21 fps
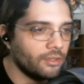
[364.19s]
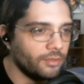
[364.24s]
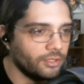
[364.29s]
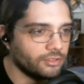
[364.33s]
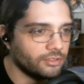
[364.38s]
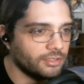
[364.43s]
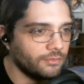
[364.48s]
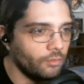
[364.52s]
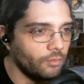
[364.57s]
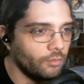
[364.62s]
We
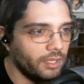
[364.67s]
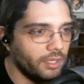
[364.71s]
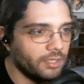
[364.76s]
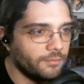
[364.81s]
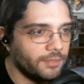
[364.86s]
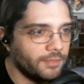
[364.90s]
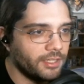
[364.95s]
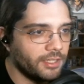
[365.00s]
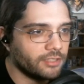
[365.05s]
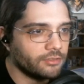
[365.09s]
also have the
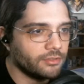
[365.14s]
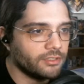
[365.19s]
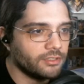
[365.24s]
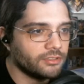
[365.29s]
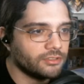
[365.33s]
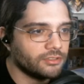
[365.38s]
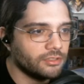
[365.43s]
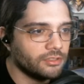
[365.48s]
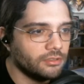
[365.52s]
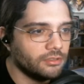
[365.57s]
wind-up factory,
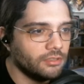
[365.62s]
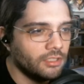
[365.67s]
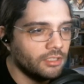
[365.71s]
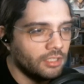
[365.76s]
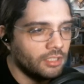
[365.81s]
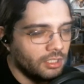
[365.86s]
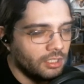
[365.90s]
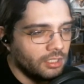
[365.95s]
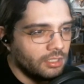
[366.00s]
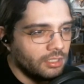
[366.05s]
so
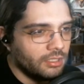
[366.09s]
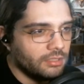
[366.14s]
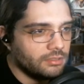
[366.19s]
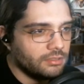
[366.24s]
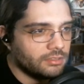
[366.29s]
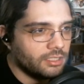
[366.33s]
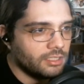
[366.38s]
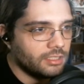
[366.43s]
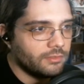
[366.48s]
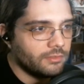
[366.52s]

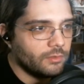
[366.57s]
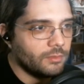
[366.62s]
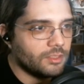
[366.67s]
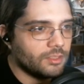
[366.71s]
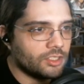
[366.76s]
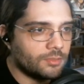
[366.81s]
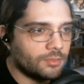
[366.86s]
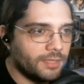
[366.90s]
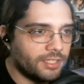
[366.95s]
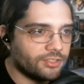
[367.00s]
it's kind of a
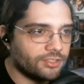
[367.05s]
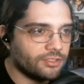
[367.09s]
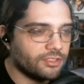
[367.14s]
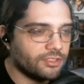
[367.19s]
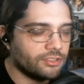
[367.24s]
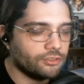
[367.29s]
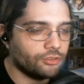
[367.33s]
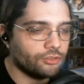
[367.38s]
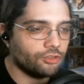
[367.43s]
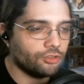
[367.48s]
mishmash of
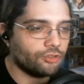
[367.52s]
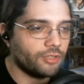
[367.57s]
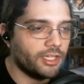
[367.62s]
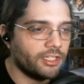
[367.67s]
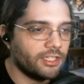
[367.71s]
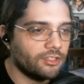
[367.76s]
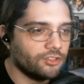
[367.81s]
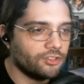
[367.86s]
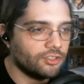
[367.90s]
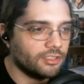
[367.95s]
these two
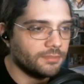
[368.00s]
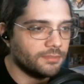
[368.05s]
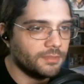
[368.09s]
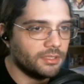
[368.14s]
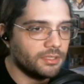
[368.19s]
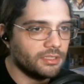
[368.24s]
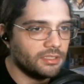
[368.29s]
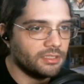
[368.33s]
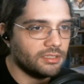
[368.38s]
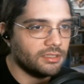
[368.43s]
strategies,
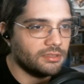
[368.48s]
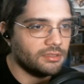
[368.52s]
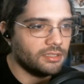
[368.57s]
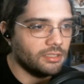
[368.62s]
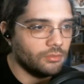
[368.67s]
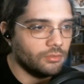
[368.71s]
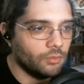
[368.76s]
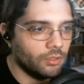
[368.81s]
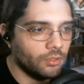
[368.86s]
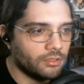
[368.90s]
but
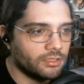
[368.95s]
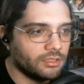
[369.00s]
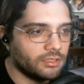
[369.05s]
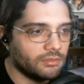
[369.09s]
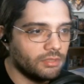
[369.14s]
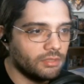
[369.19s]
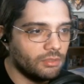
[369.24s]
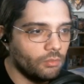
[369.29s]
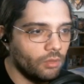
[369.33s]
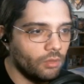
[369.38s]
it worked.
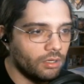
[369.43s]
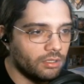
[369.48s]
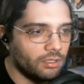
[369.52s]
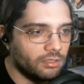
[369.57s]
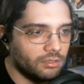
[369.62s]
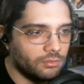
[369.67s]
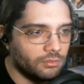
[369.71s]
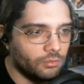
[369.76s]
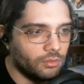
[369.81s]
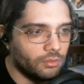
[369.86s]
It won
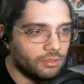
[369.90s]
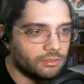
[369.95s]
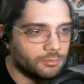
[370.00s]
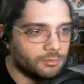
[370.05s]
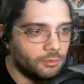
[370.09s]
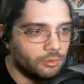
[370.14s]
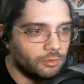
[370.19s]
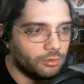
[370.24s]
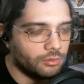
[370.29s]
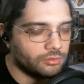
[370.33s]
a
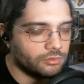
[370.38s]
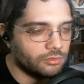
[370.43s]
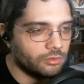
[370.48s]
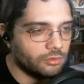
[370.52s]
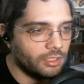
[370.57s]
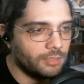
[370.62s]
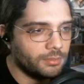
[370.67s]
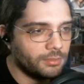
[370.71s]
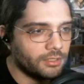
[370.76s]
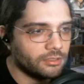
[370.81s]
small one. It was a
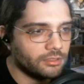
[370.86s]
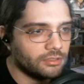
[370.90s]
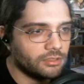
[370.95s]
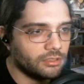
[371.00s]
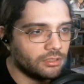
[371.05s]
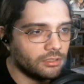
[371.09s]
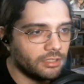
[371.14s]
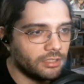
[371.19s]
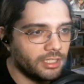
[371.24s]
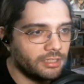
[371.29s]
little
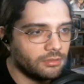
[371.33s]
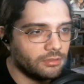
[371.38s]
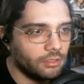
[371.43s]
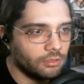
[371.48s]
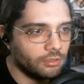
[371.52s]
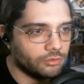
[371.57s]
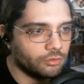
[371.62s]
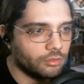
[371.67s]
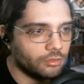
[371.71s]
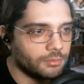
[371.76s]

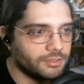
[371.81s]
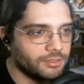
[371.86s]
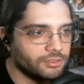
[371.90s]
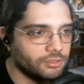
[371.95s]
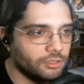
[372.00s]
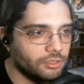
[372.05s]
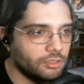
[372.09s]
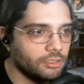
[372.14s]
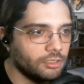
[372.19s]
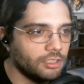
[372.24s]
$8 tournament,
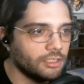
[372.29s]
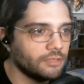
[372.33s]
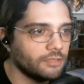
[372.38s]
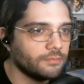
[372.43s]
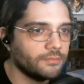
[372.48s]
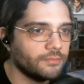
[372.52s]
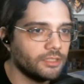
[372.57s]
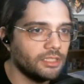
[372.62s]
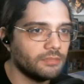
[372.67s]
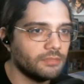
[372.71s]
so
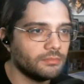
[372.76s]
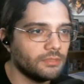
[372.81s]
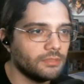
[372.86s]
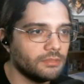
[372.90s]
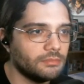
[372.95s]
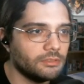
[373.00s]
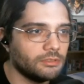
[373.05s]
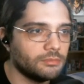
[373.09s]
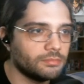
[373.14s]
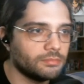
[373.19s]
yeah,
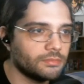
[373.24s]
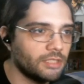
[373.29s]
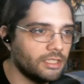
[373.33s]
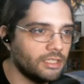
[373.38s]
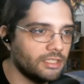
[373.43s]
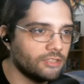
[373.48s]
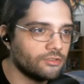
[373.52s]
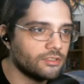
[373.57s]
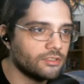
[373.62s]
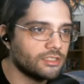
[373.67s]
it's kind
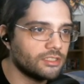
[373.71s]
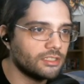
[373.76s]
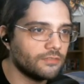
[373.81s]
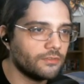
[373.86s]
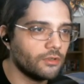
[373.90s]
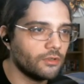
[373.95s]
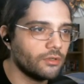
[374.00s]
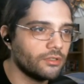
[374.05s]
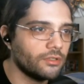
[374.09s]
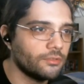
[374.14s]
of interesting if
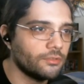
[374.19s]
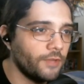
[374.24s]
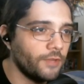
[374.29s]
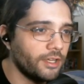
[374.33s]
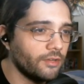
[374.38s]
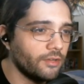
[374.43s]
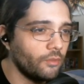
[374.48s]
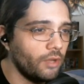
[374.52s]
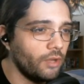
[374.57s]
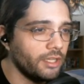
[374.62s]
you're a
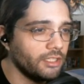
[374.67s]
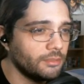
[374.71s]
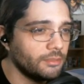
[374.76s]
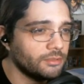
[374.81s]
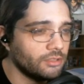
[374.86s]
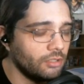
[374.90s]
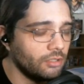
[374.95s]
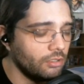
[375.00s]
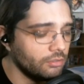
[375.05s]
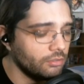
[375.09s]
fan of
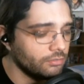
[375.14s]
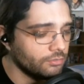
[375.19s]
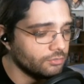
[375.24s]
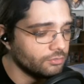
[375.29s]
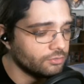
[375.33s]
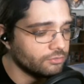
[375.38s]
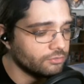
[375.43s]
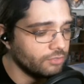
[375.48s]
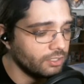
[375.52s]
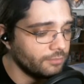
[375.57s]
wind-ups at all and
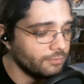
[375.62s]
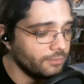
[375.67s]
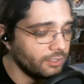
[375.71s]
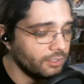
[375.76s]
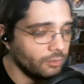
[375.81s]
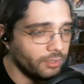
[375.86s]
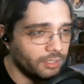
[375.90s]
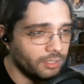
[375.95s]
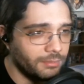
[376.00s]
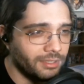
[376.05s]
just trying to find
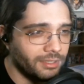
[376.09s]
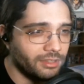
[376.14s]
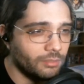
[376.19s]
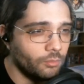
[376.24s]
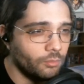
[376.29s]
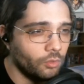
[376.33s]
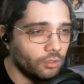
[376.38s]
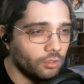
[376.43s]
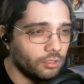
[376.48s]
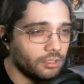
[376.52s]
a way to make
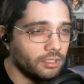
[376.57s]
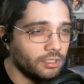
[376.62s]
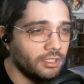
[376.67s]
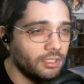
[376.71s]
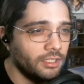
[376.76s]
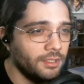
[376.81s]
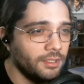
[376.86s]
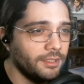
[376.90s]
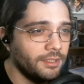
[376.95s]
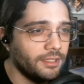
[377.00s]
them work.
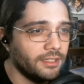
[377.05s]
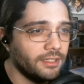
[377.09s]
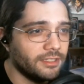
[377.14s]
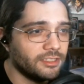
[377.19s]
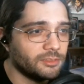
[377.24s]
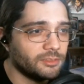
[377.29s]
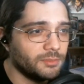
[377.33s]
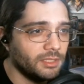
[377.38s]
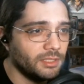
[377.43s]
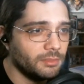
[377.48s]

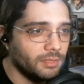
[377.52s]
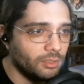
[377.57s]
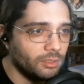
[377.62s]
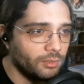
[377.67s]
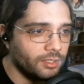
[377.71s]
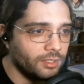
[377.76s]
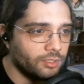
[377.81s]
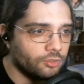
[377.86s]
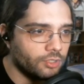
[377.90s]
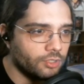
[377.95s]
This may be a
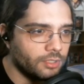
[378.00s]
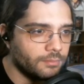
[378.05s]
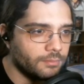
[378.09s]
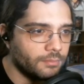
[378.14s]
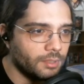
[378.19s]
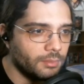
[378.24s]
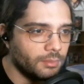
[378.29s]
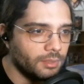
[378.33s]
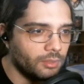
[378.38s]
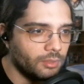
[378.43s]
way to try.
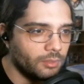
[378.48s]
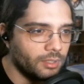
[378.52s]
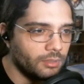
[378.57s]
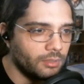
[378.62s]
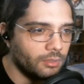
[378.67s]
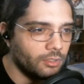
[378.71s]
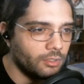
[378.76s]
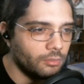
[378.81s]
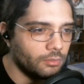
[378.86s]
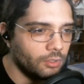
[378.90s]
Maybe a way
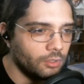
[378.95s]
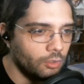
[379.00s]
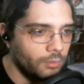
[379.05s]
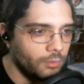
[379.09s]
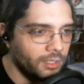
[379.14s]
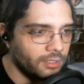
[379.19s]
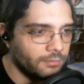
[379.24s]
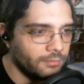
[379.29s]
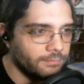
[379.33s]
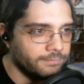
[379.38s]
to go
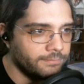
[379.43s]
about it.